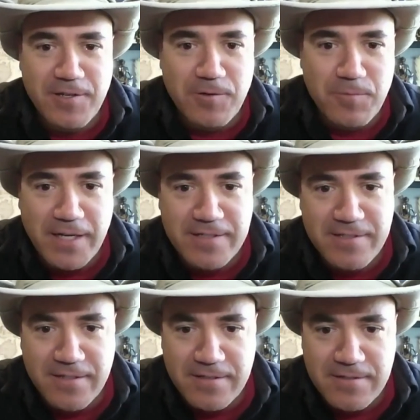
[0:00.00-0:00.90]
back to
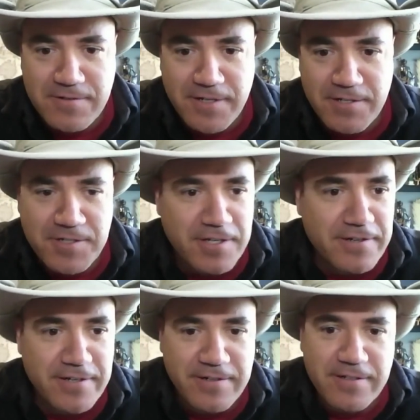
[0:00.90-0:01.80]
the screen share
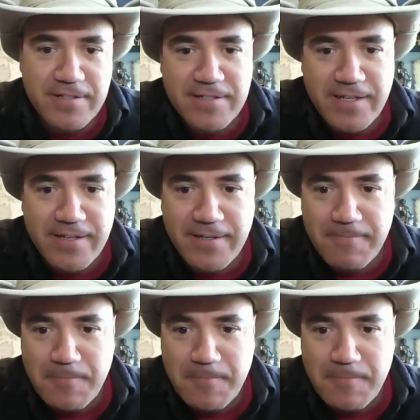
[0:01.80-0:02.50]
here in a second.